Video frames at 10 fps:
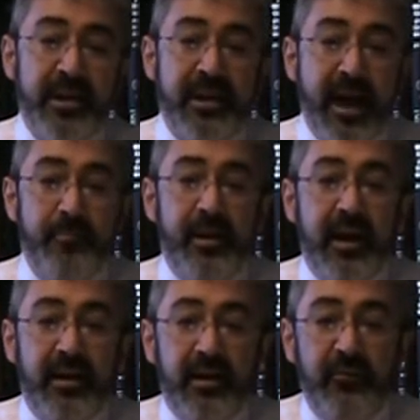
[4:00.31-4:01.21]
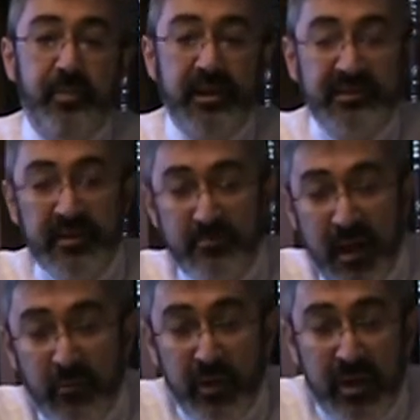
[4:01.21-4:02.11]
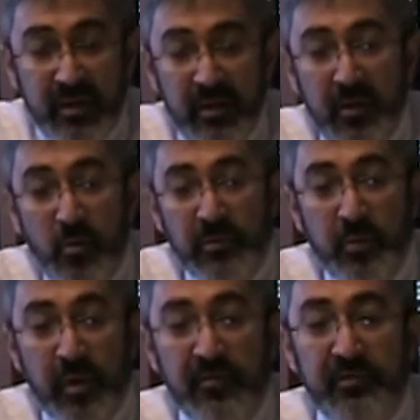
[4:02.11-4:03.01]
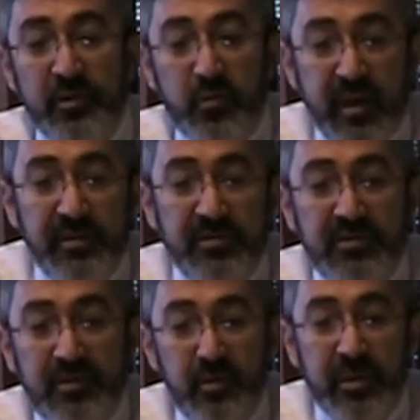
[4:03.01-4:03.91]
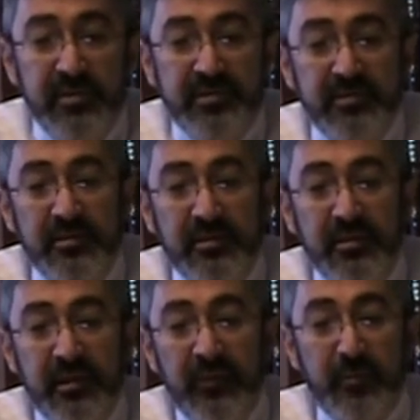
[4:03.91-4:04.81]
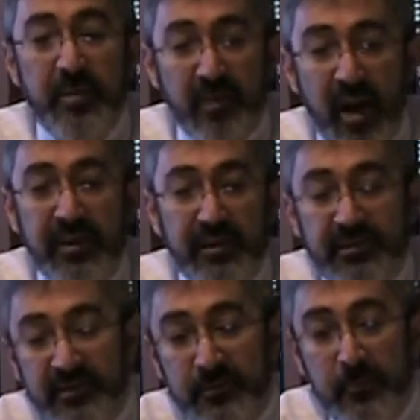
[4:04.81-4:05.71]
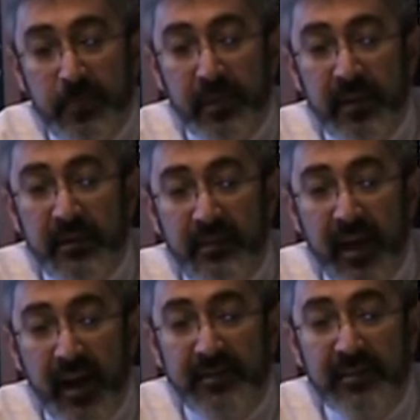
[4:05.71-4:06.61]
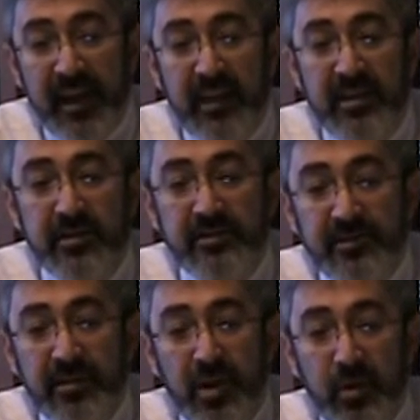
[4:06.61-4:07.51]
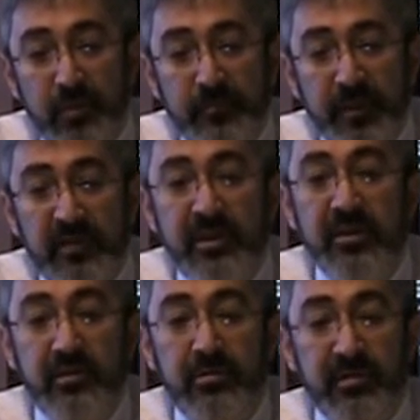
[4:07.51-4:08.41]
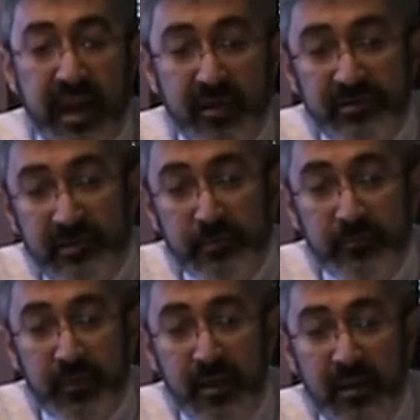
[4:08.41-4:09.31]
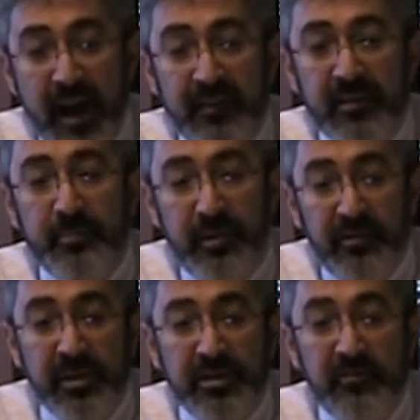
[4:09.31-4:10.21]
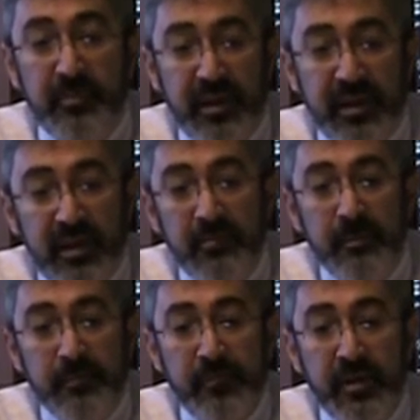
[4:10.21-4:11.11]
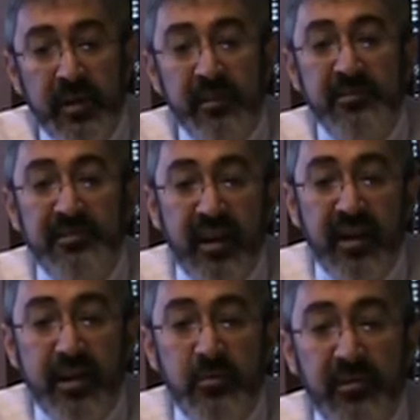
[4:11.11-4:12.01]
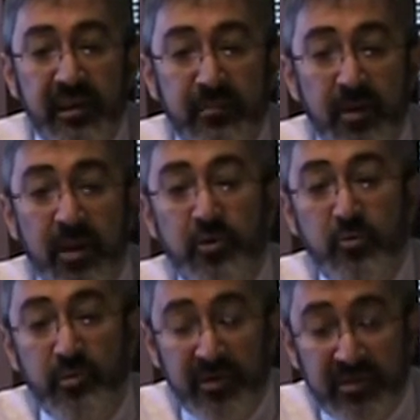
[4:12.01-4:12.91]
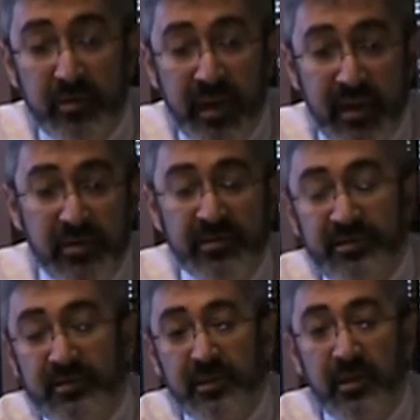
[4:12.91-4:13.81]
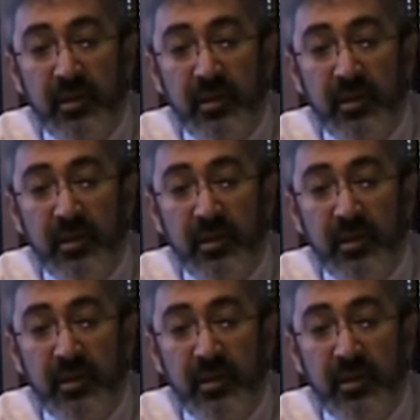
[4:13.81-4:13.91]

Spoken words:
Kapach, of blessed memory, was one of the great students of Maimonides. He died 10 years ago in the year 2000. I had the privilege of meeting him and studying with him on numerous occasions.